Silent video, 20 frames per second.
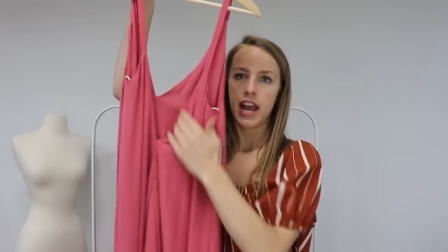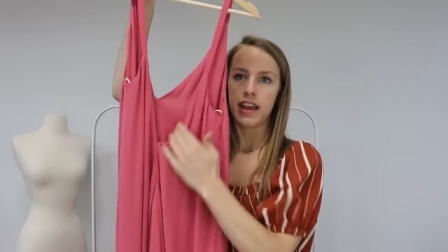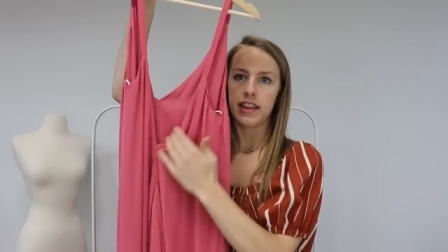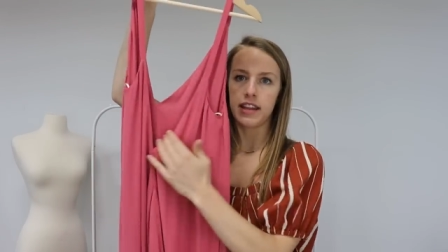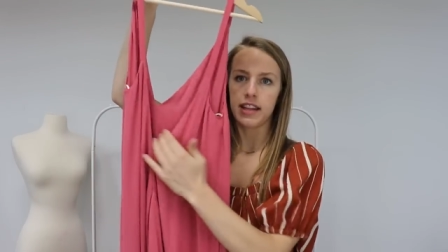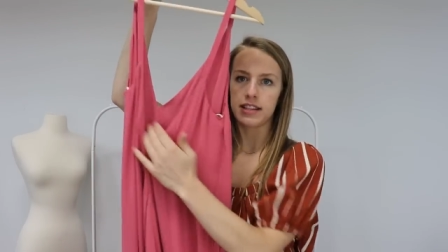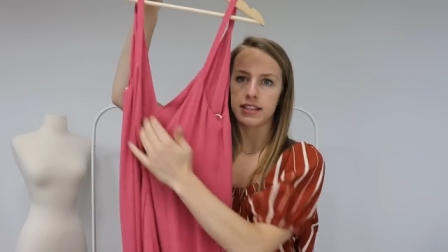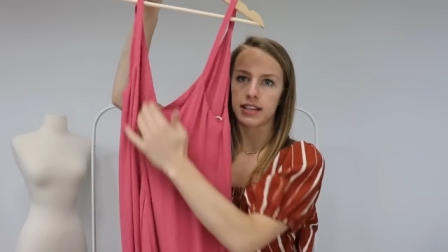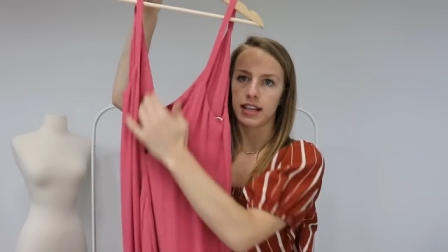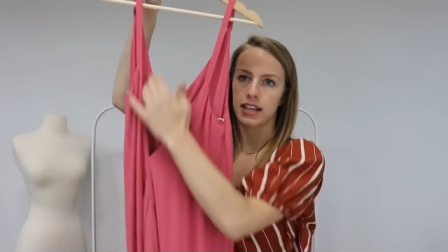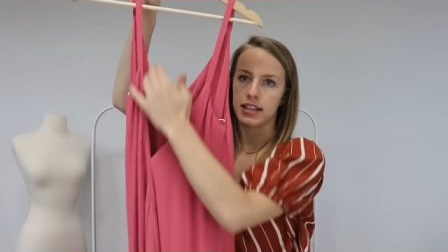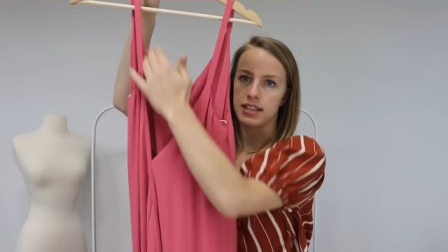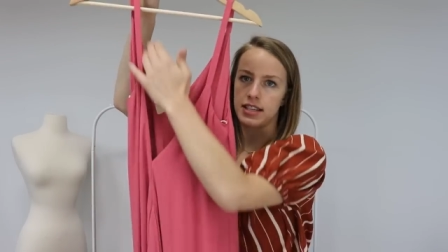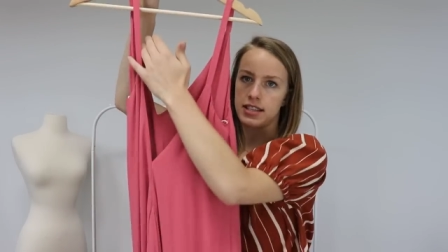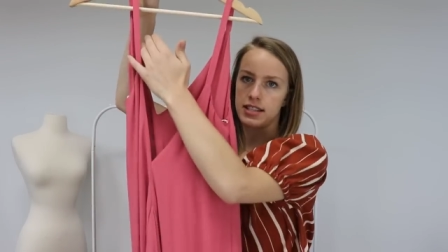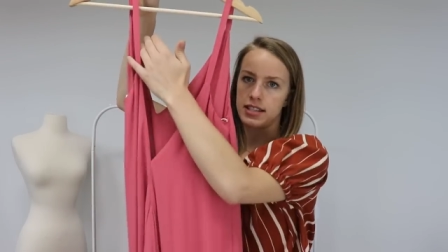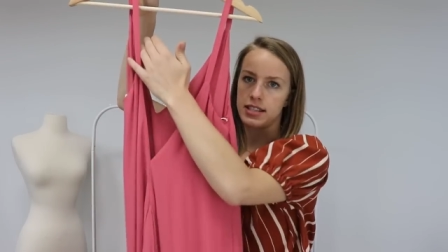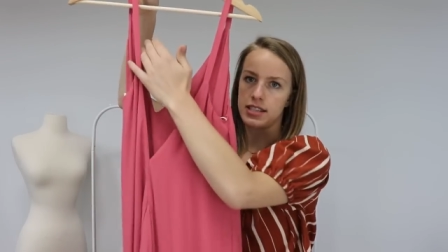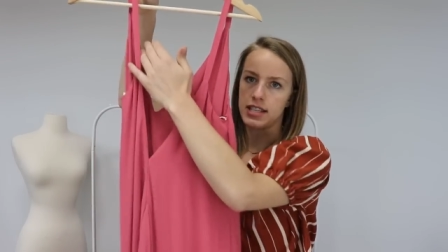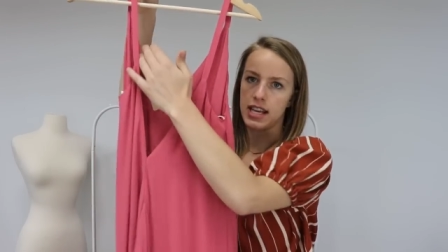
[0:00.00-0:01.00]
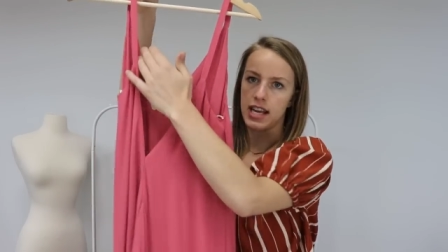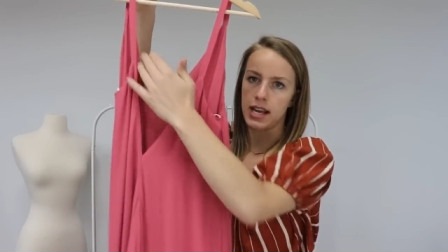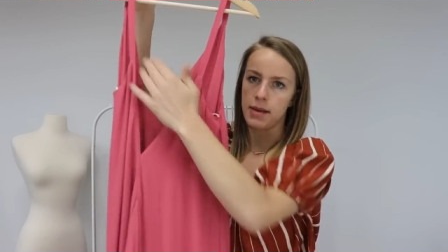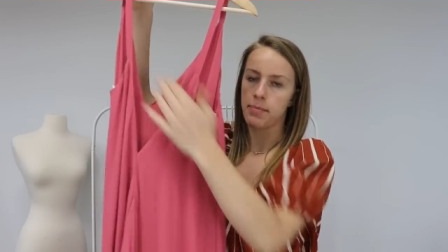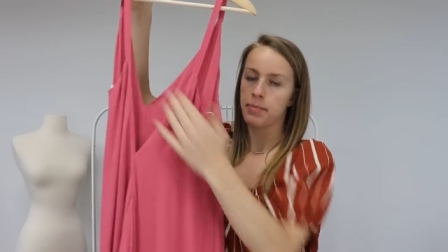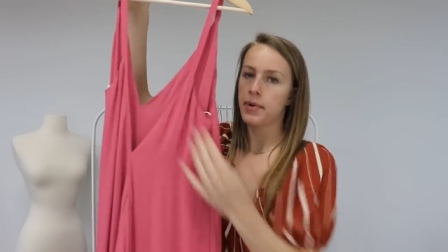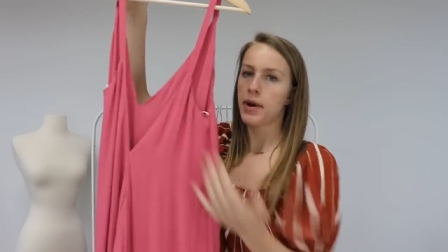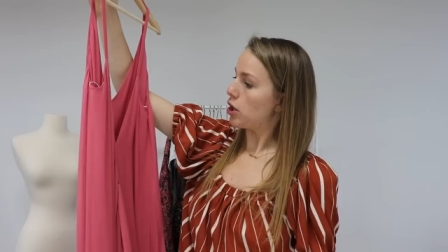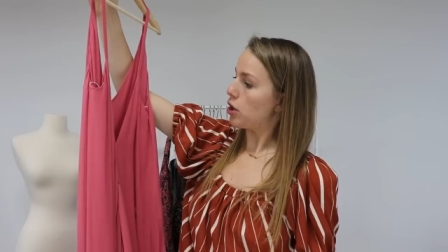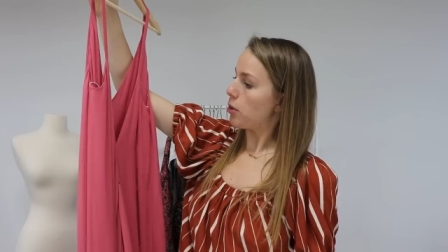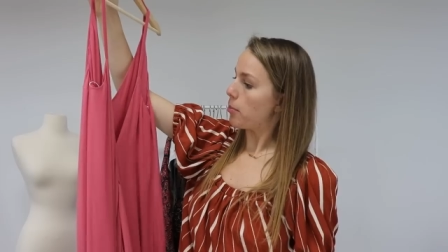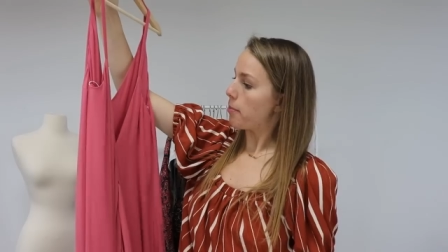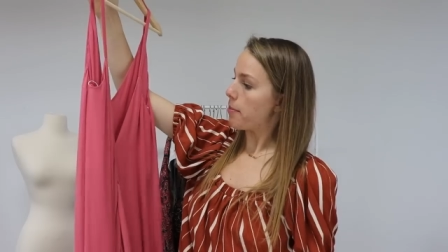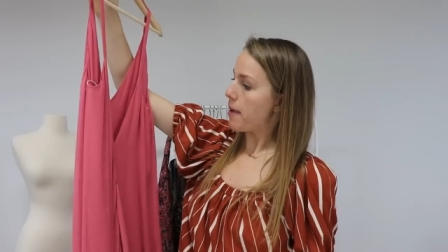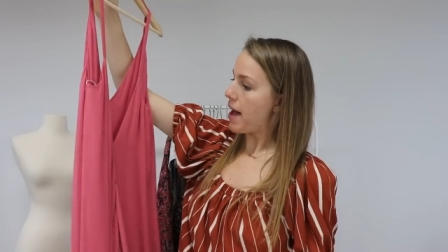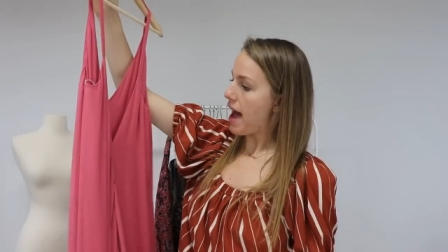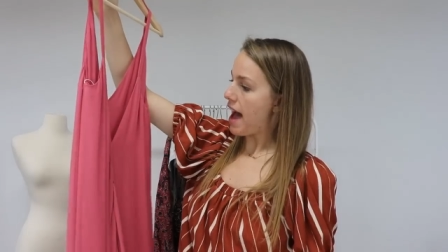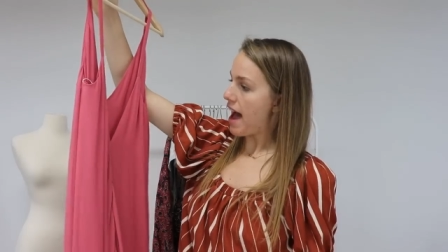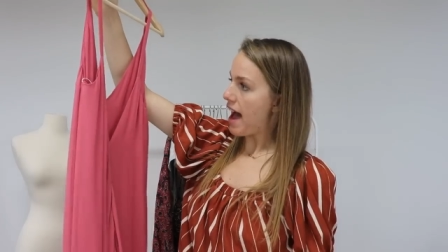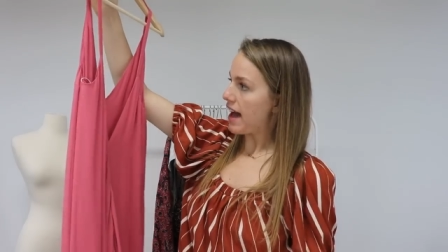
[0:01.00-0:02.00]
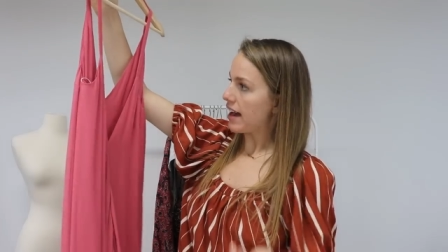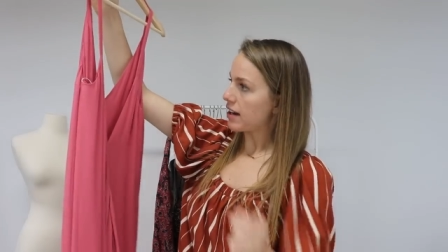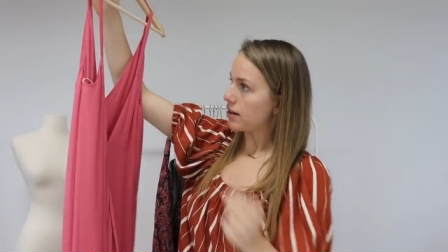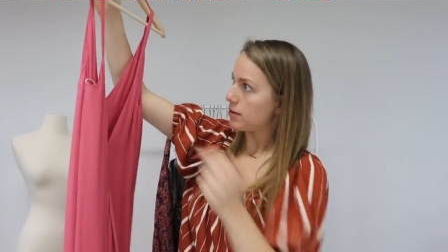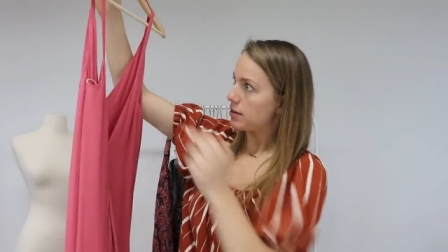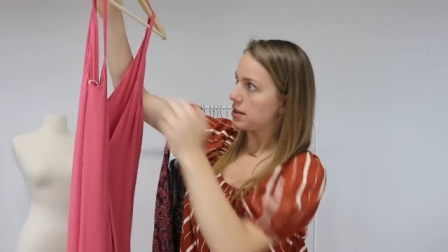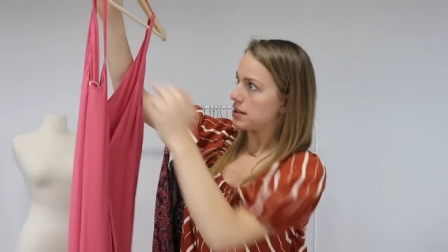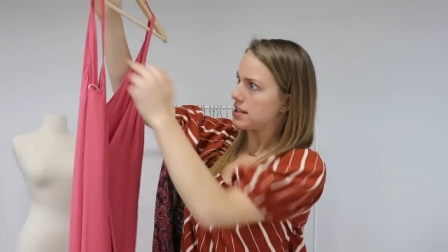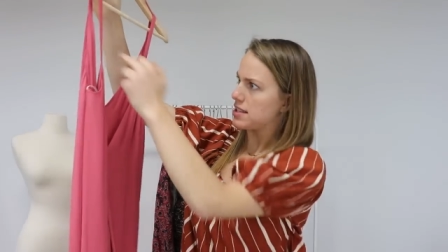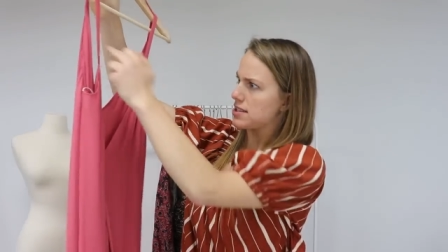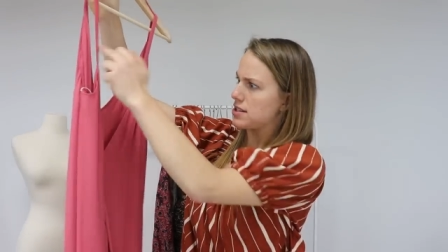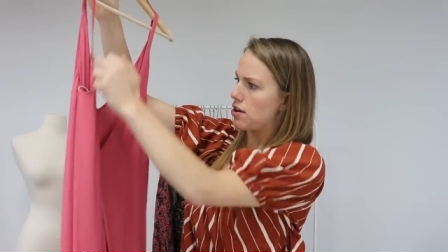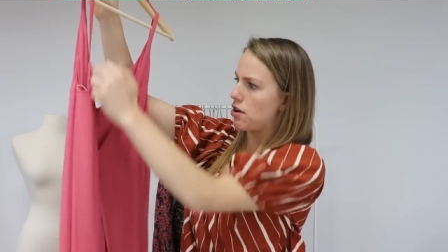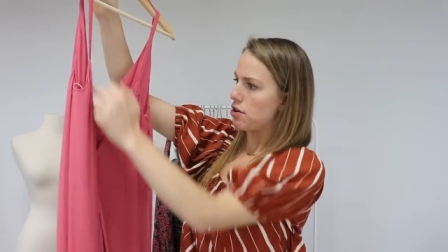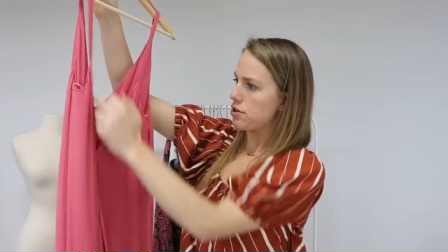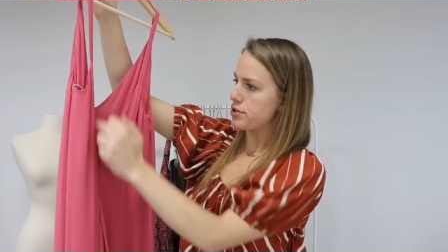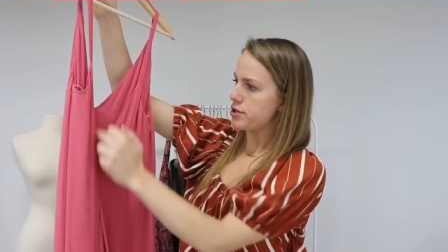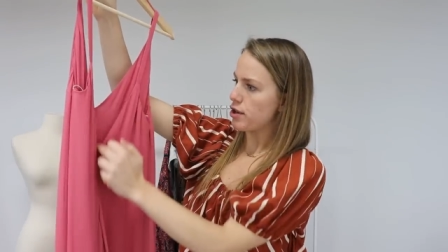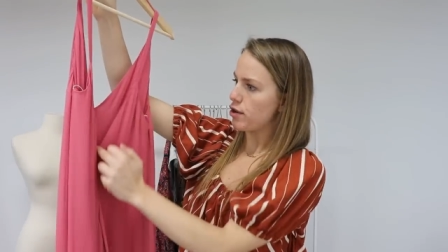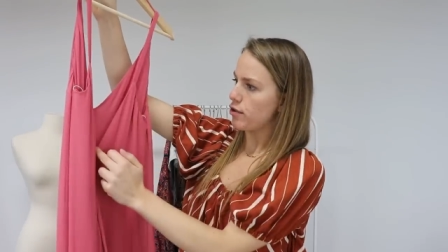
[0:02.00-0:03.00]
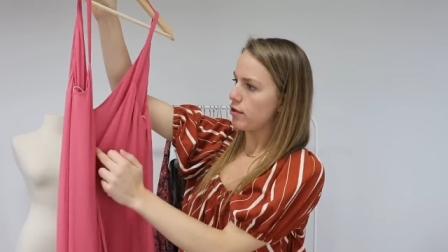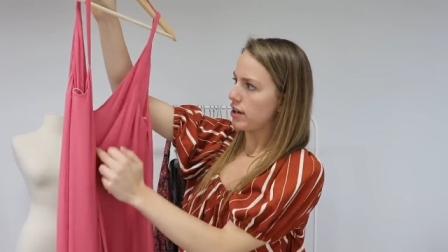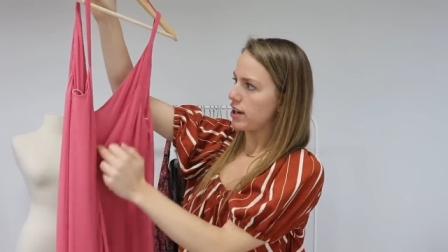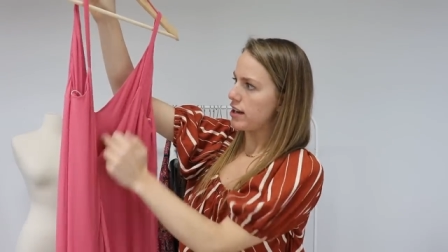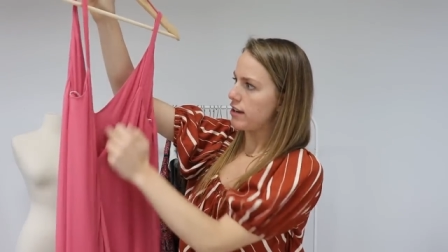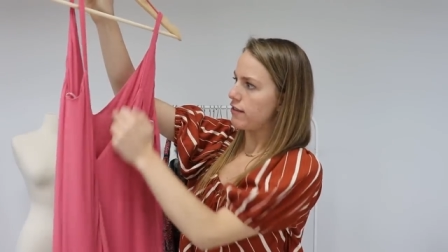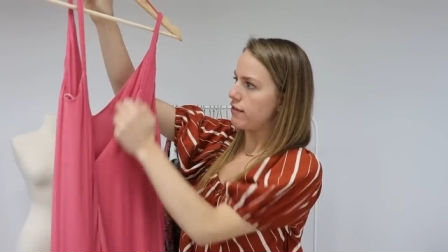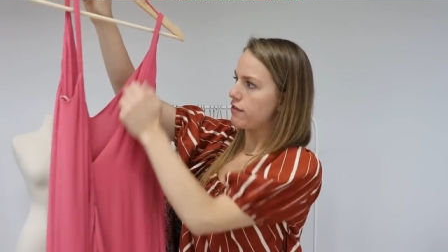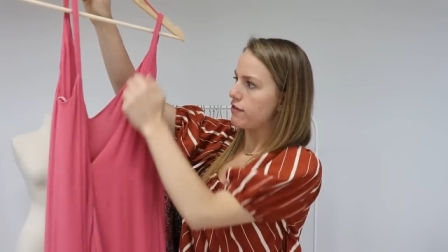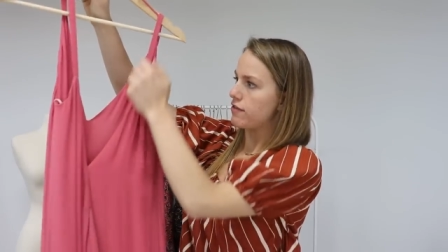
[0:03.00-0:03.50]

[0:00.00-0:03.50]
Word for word: And then it's got this deep low back with this also kind of